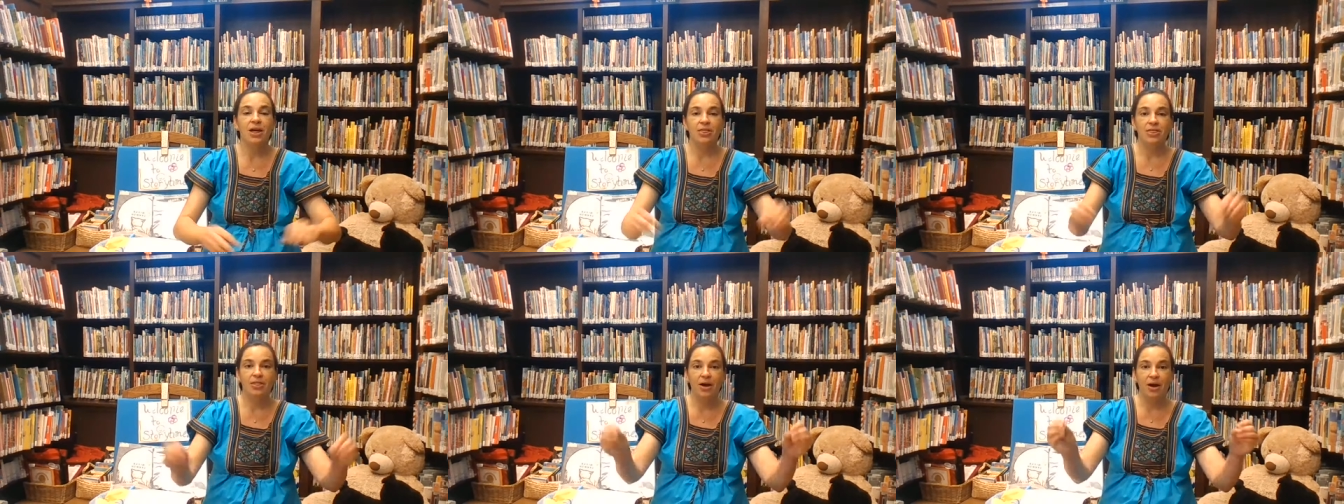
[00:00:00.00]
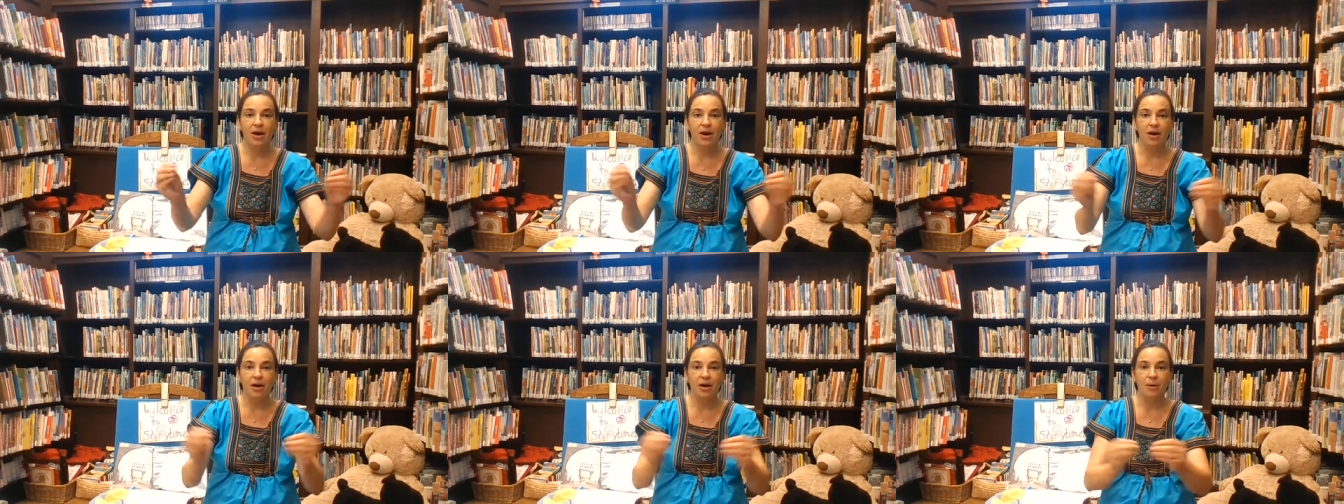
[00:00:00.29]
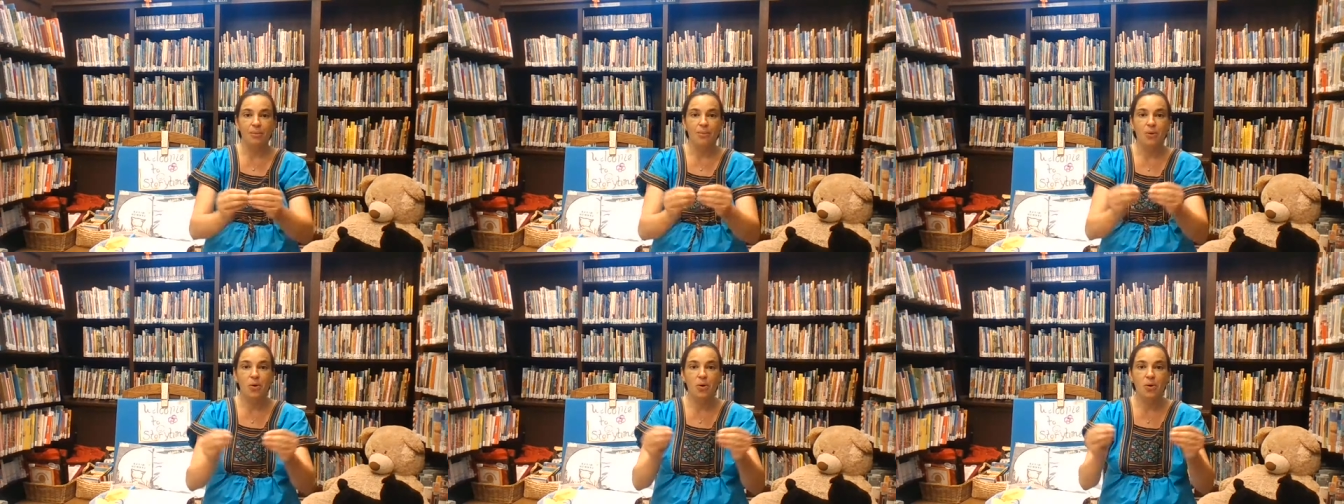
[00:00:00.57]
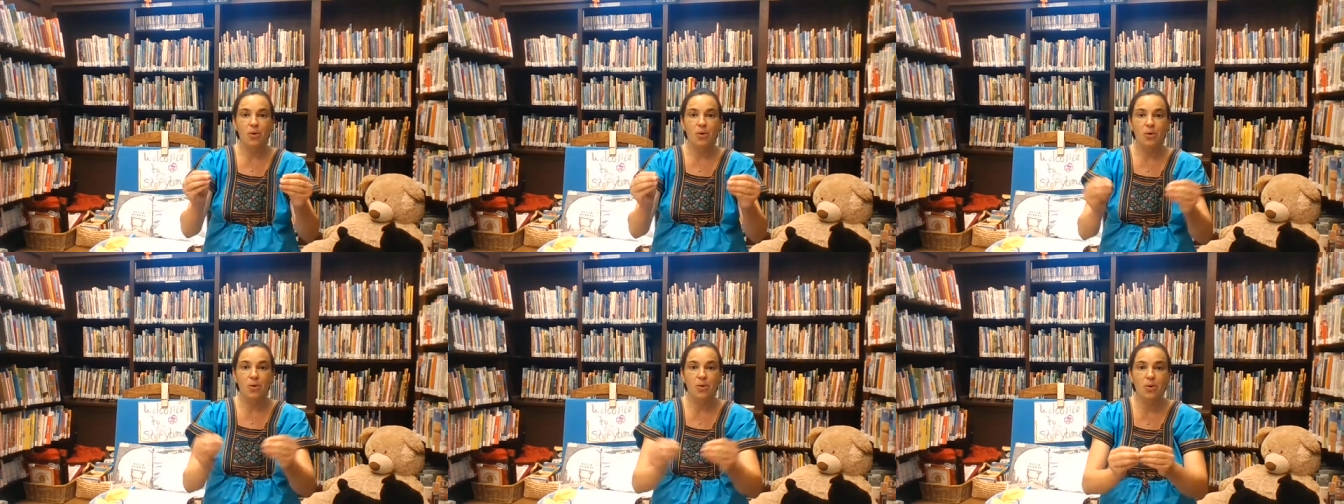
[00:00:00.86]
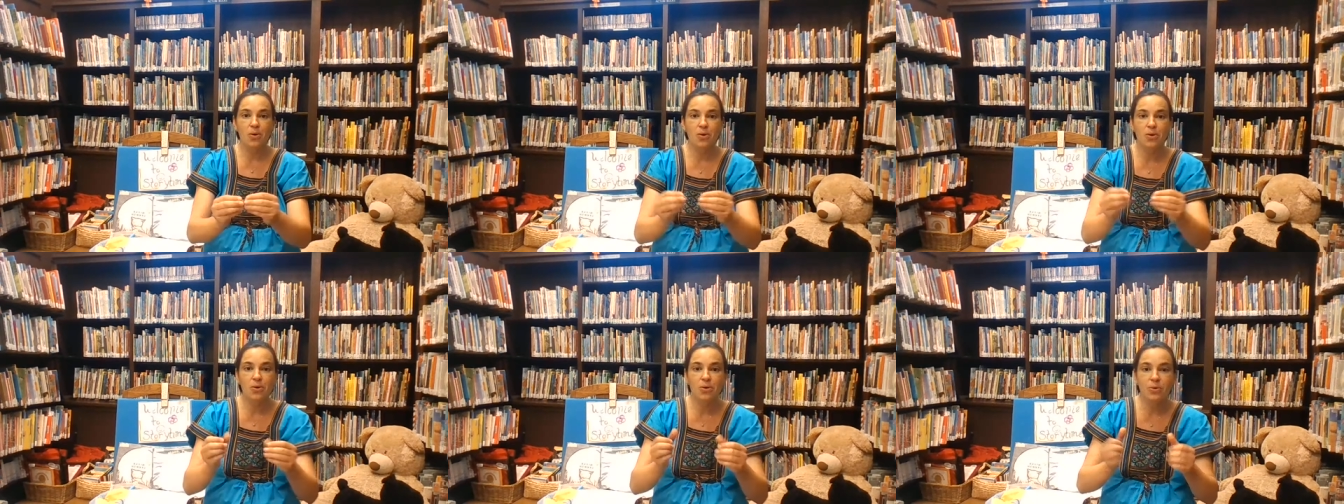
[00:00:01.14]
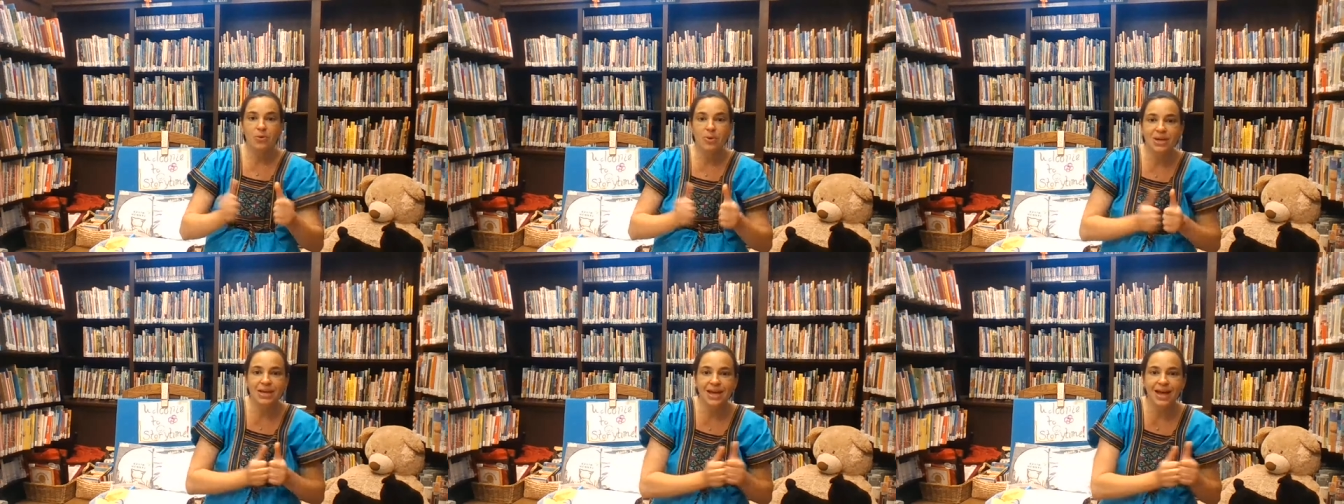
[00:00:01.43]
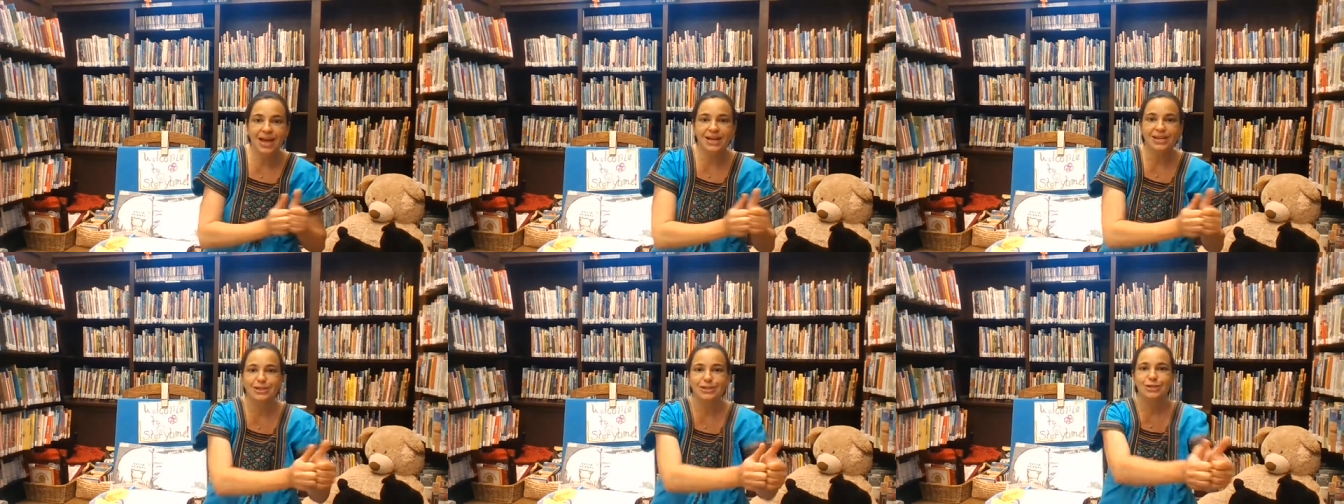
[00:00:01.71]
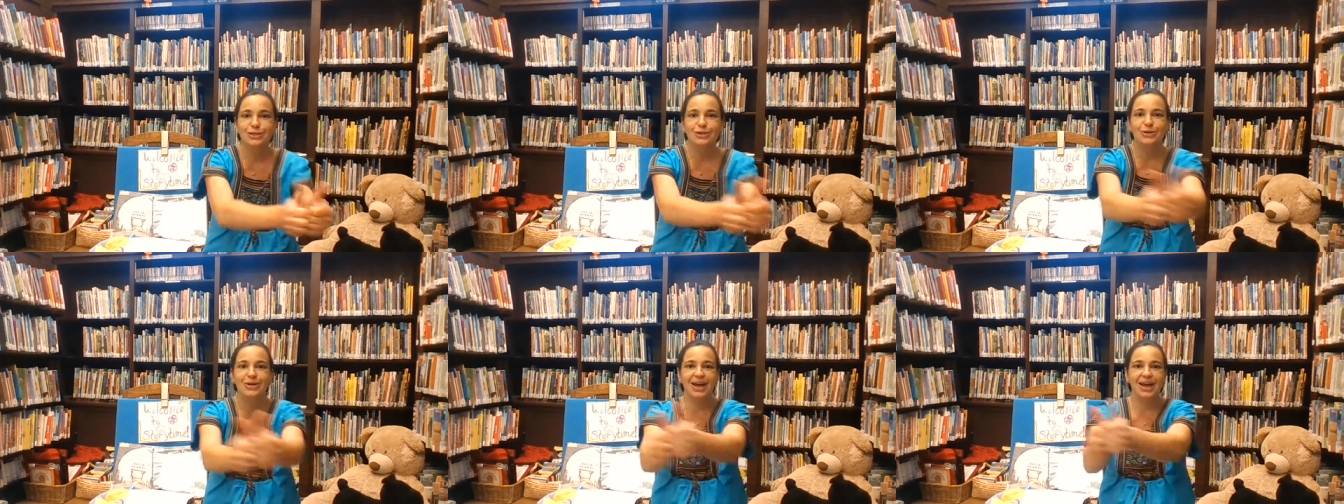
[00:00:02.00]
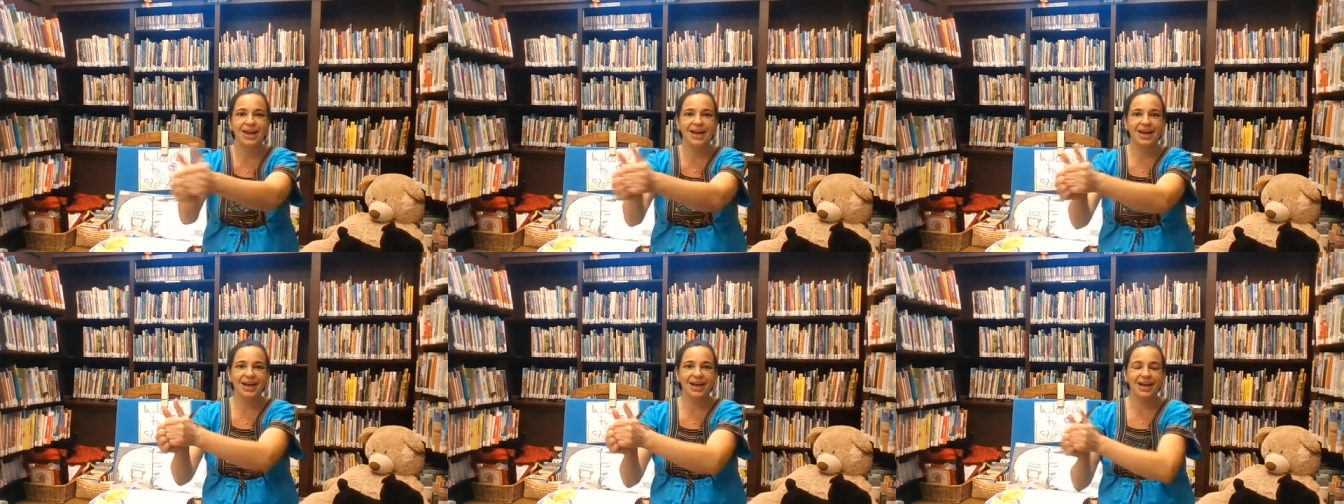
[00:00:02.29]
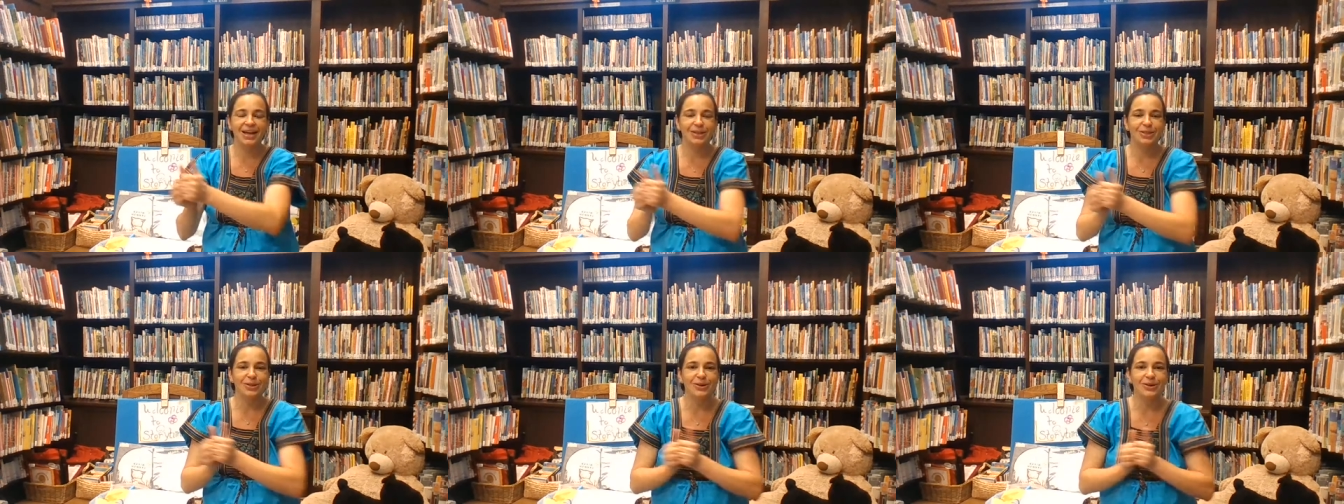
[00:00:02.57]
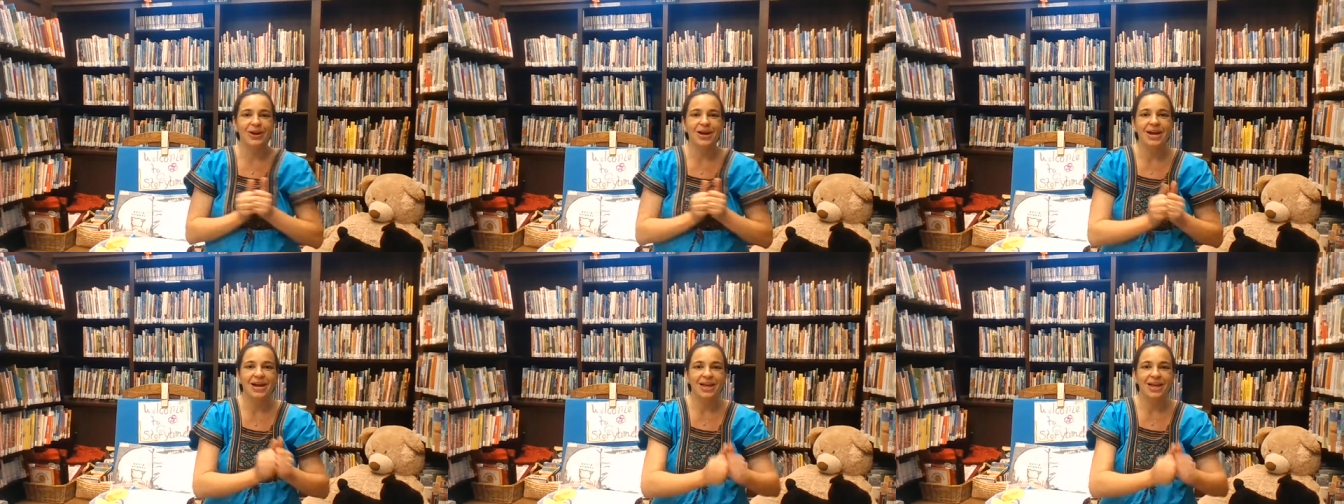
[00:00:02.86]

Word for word: the more we get together,